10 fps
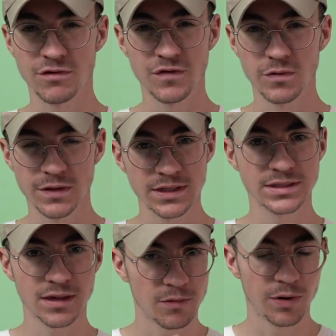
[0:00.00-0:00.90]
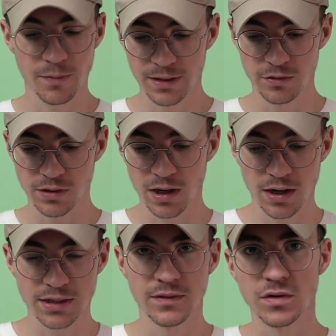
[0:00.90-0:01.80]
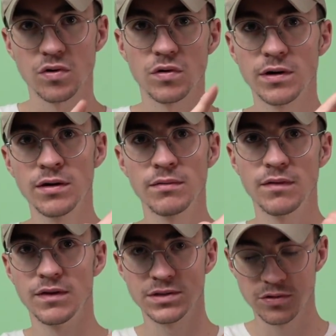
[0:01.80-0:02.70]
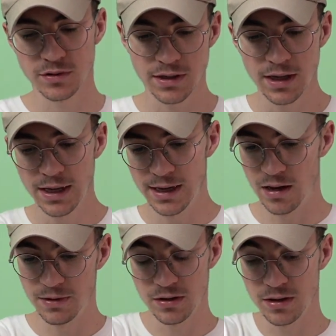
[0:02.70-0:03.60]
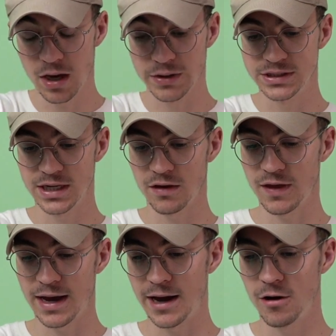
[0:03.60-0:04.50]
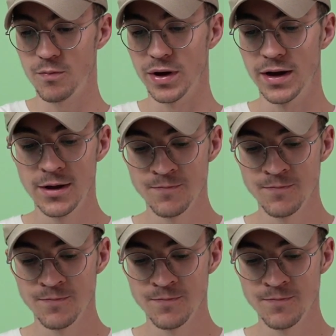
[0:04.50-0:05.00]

review on this, I'll put up a little card in the corner, in this corner, and you can go and check that out. But